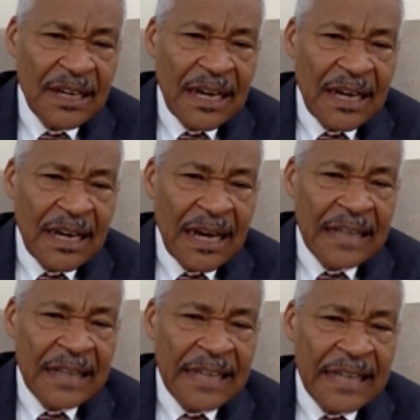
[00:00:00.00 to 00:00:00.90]
and
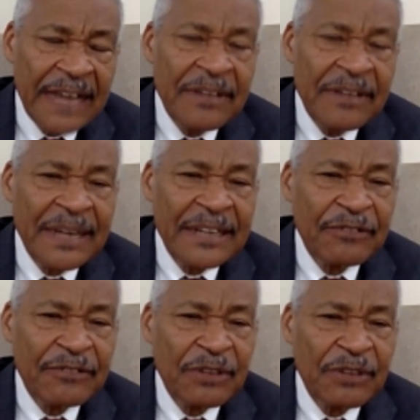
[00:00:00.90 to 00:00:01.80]
gave them a different
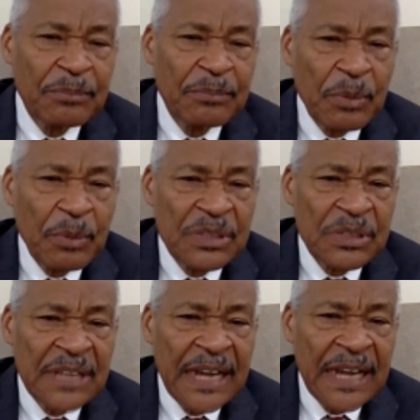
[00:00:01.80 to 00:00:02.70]
purpose,
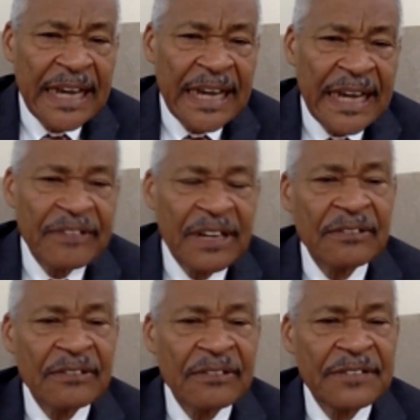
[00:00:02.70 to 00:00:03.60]
gave their lives a
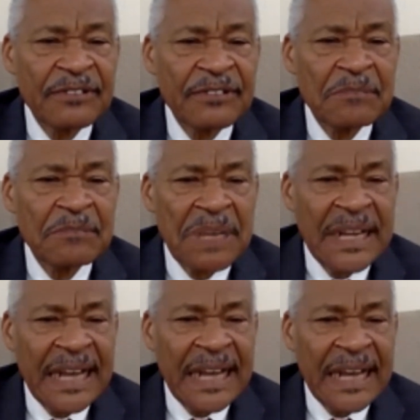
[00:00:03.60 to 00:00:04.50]
different meaning.
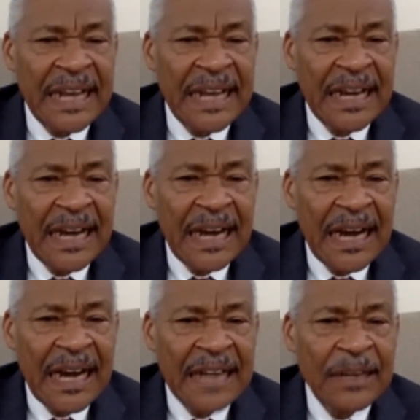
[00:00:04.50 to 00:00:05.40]
And they
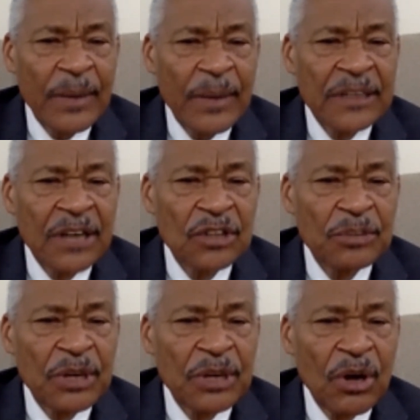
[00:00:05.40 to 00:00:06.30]
went on to
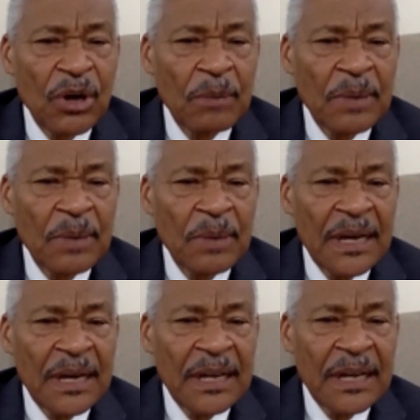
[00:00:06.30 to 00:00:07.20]
become
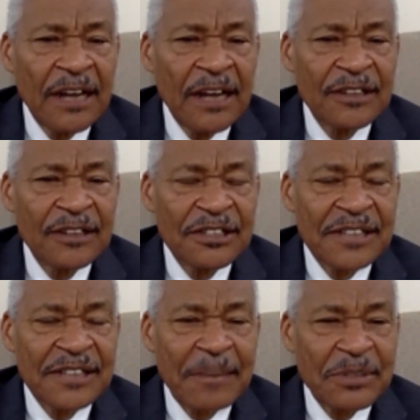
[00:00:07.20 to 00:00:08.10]
not disciples
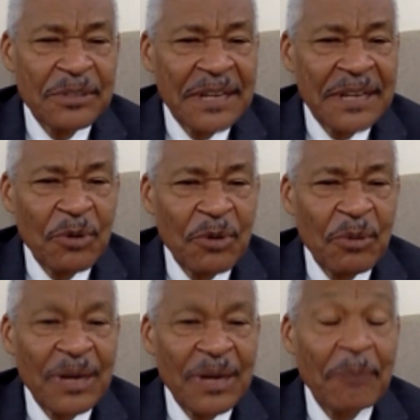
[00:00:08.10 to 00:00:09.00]
anymore, but
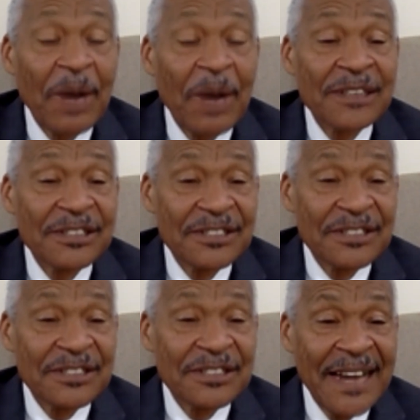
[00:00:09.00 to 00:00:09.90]
apostles,
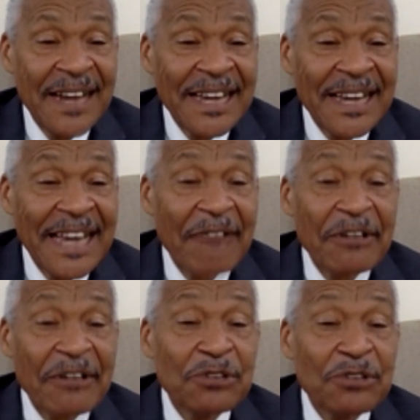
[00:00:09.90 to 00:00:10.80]
carrying the
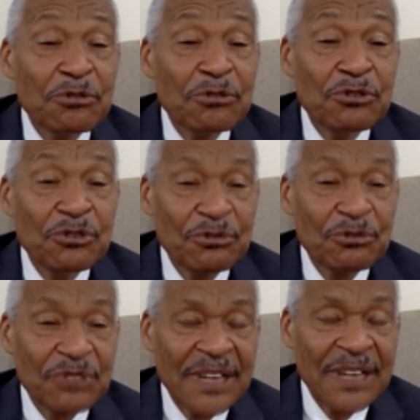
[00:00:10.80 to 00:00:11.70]
good news,
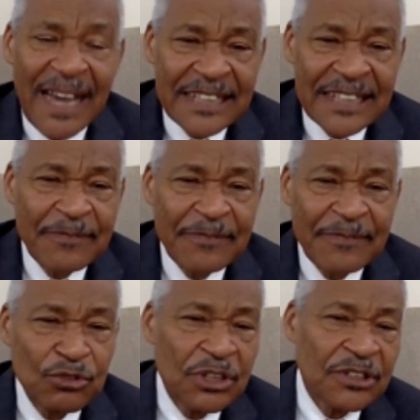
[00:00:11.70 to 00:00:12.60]
except for Judas,
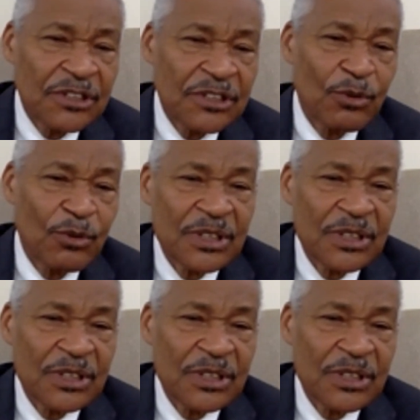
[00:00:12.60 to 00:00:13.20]
of course.